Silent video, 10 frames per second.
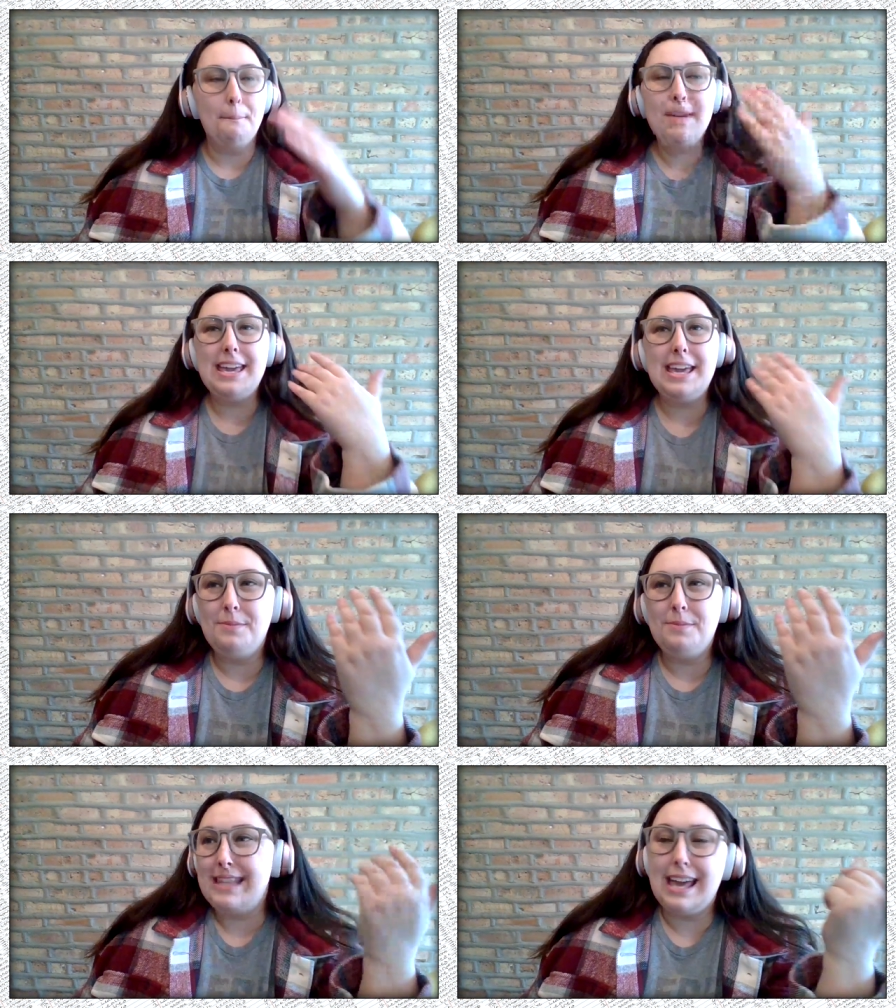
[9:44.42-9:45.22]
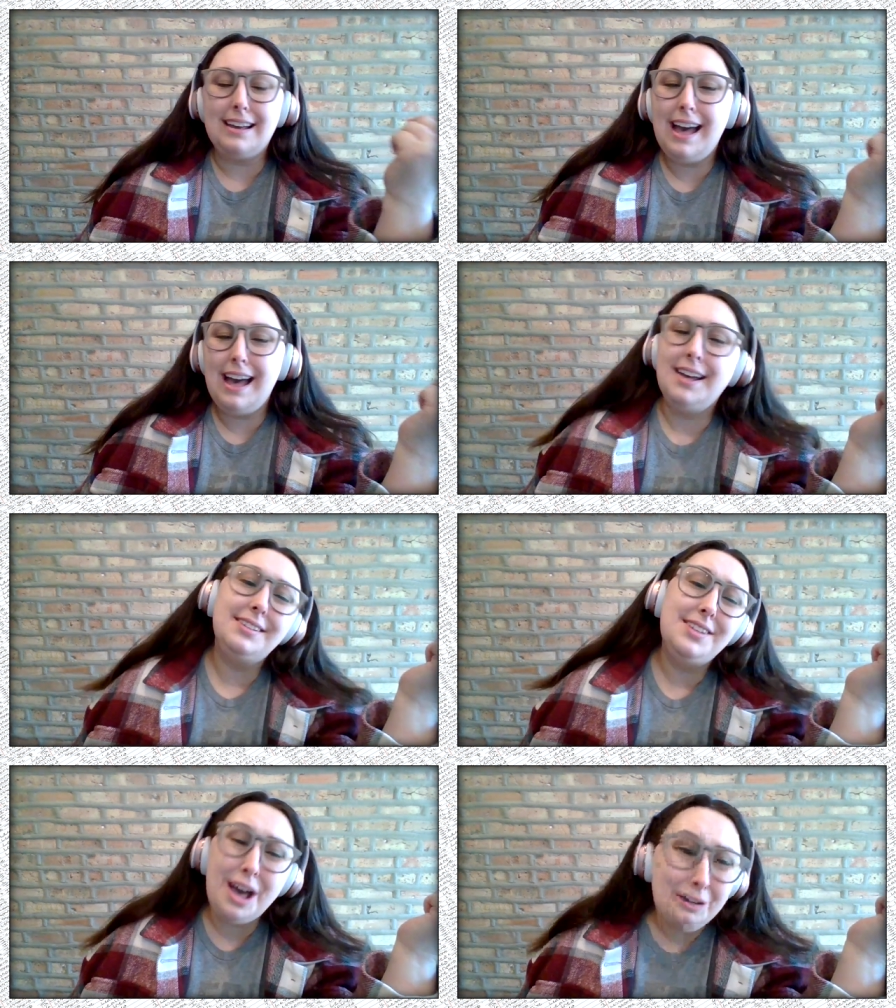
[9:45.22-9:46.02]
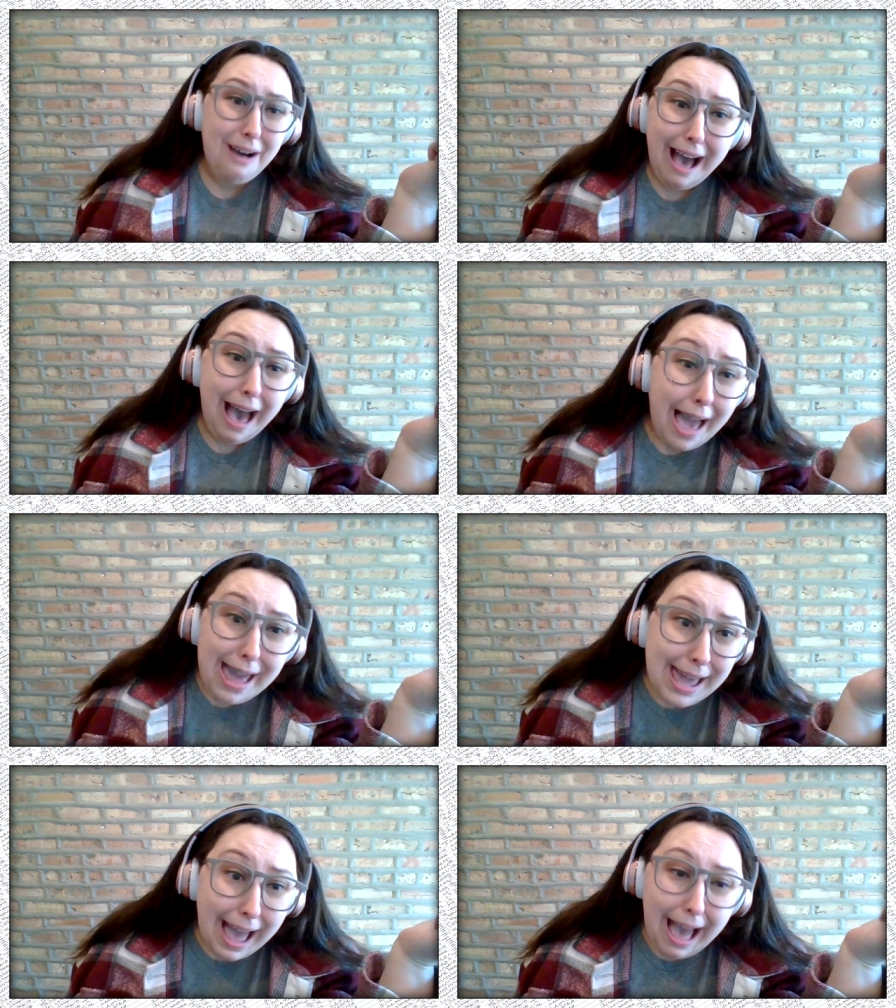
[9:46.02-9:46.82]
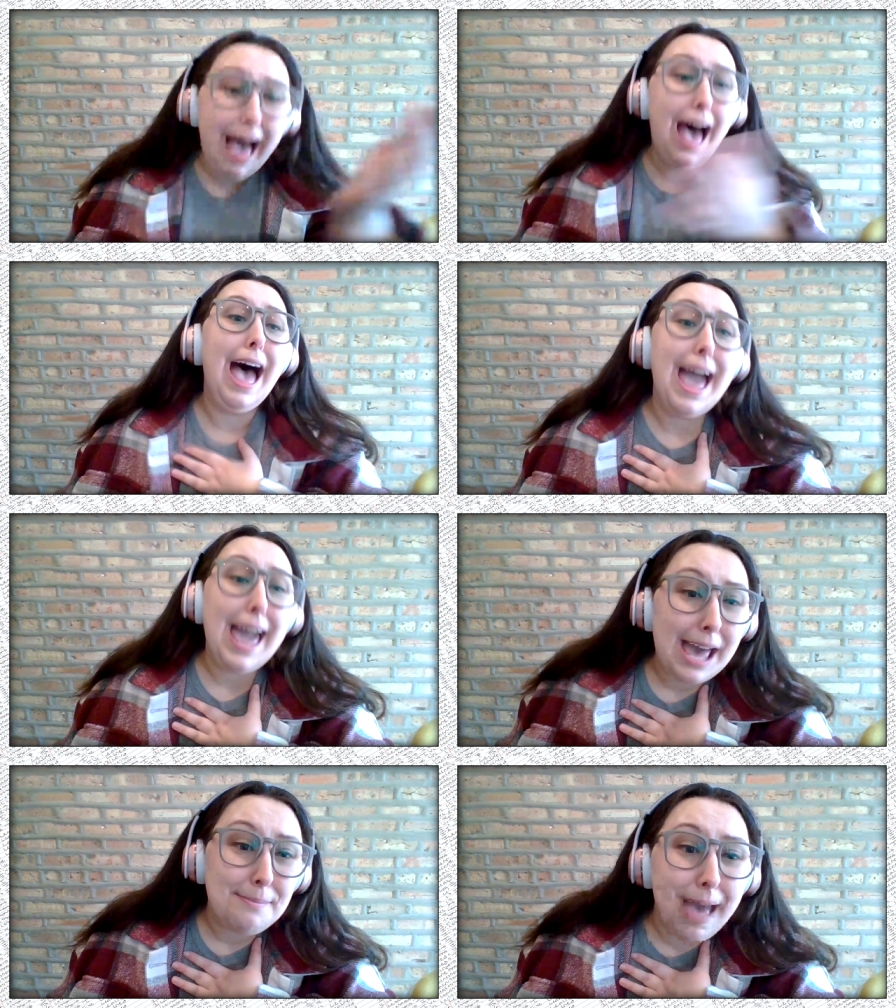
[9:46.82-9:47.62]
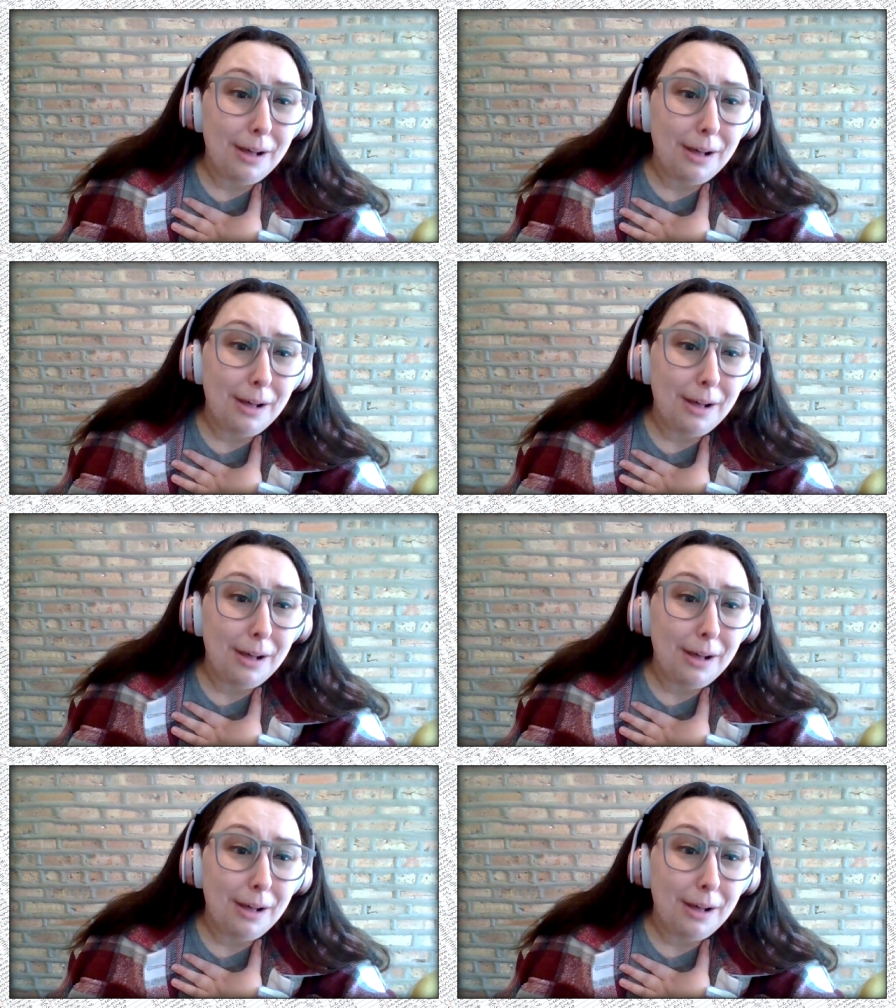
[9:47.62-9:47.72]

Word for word: me was like, no, I, I am